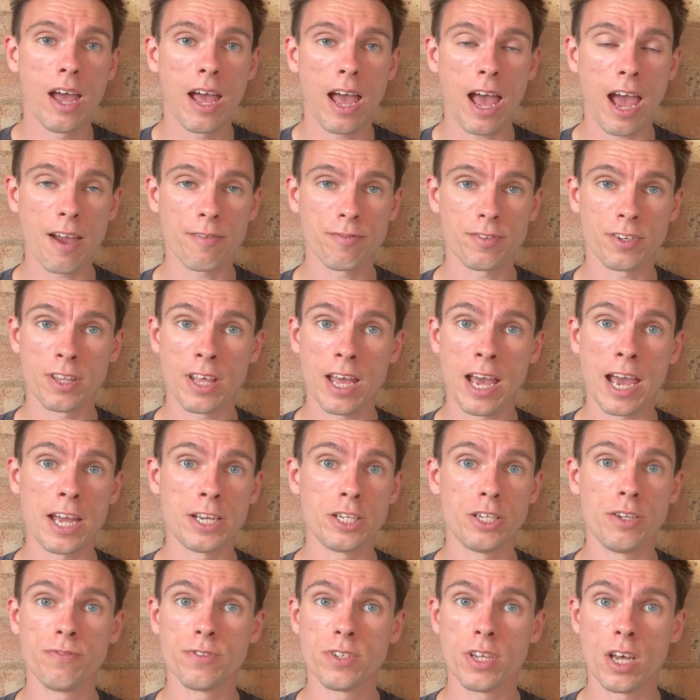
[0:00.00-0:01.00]
After that,
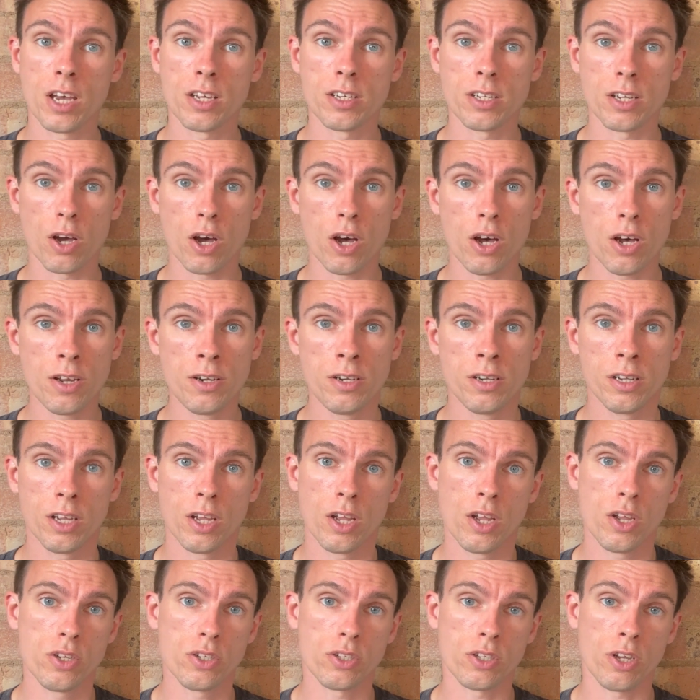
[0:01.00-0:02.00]
and you've turned it on,
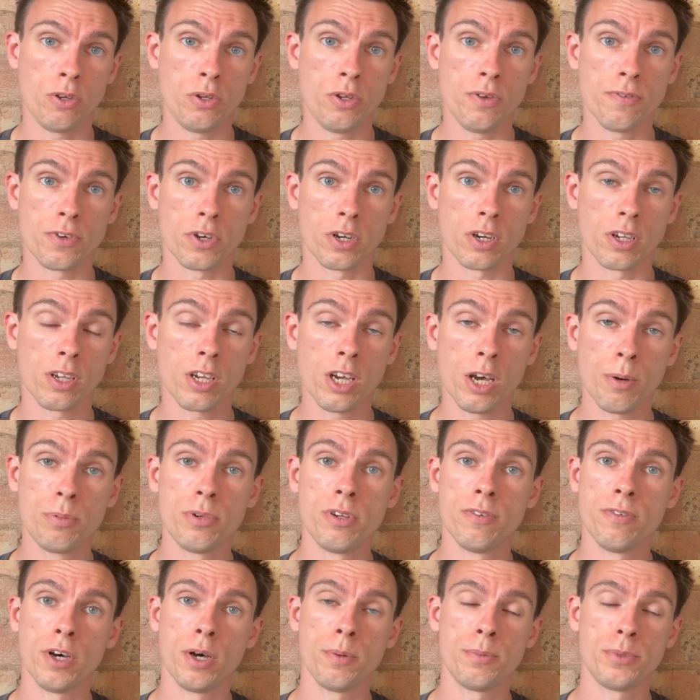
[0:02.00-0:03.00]
so you've got a
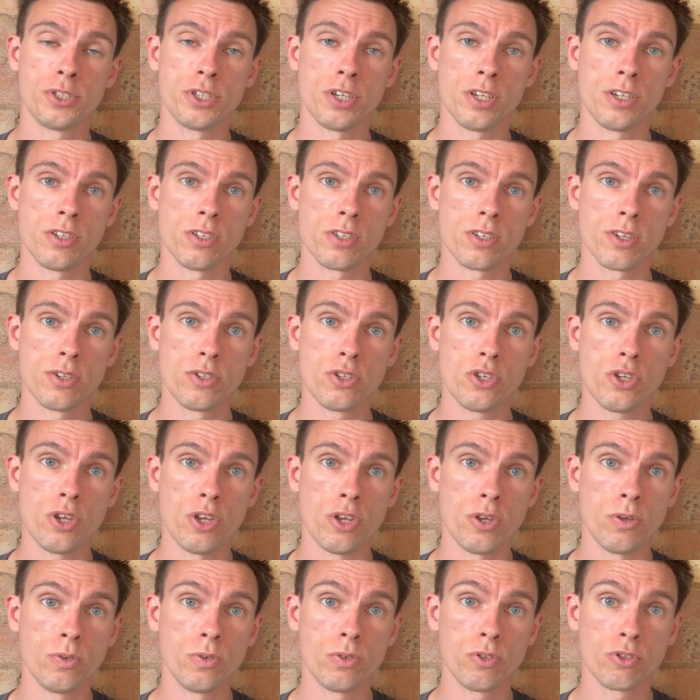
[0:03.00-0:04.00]
couple of options
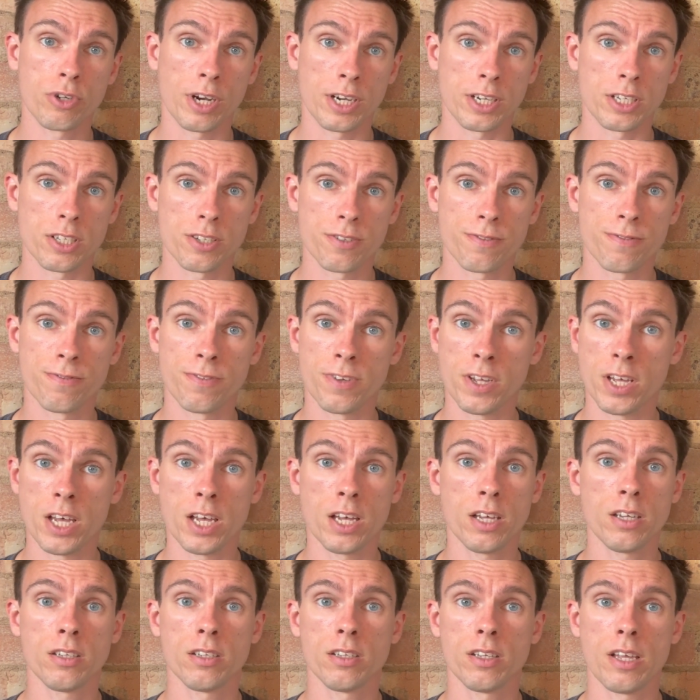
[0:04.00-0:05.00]
to
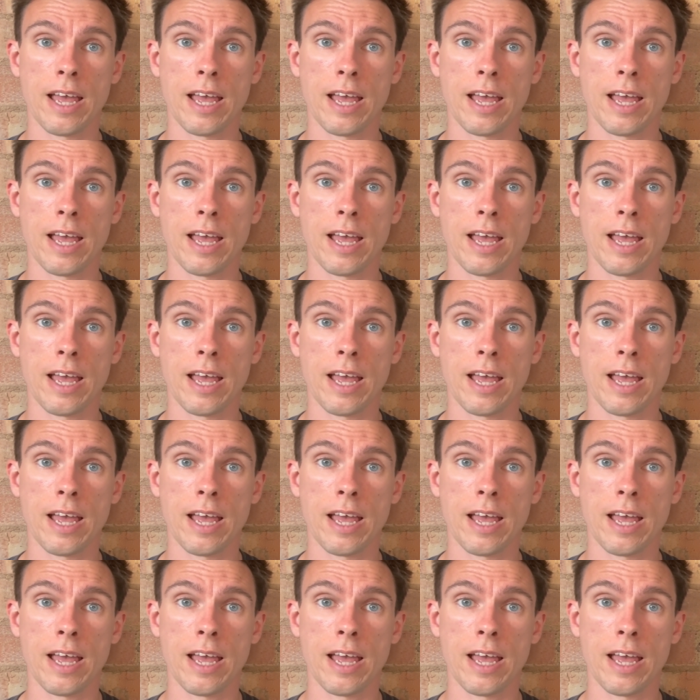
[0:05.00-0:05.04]
transfer